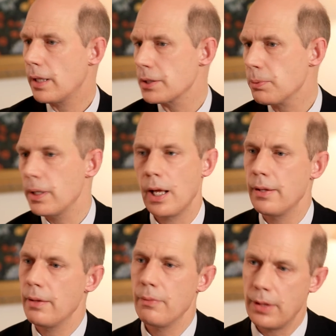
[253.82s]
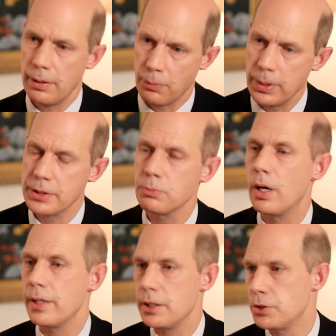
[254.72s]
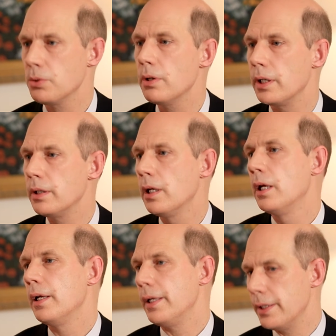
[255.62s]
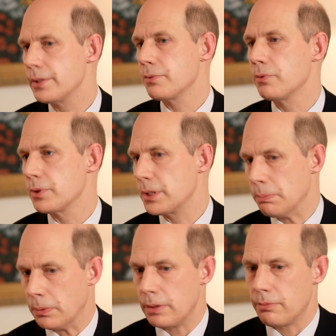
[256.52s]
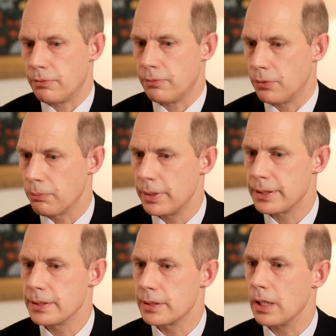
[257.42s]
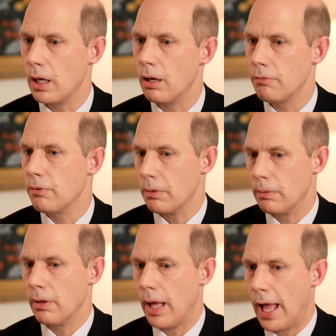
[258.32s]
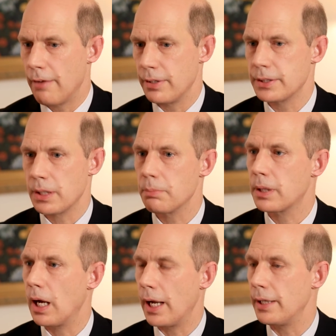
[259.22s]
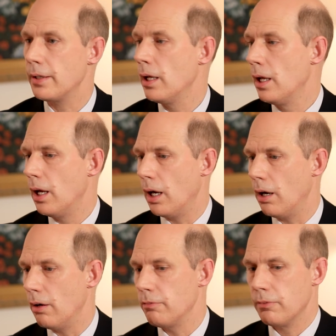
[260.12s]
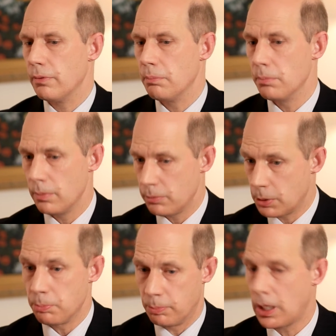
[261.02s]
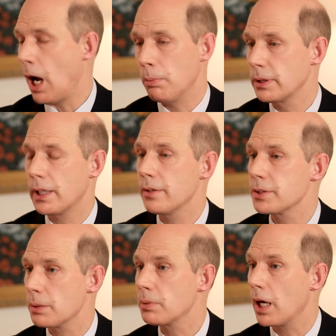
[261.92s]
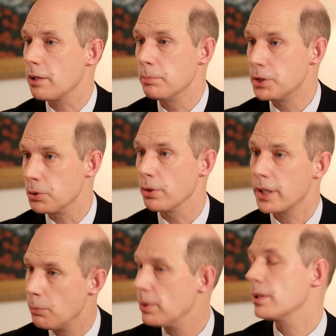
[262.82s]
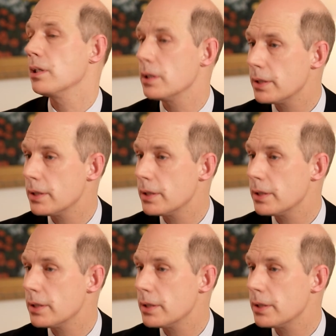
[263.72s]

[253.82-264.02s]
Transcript: That's right, and the reason why they join is for reasons of having some kind of, to cobble together some kind of majority within a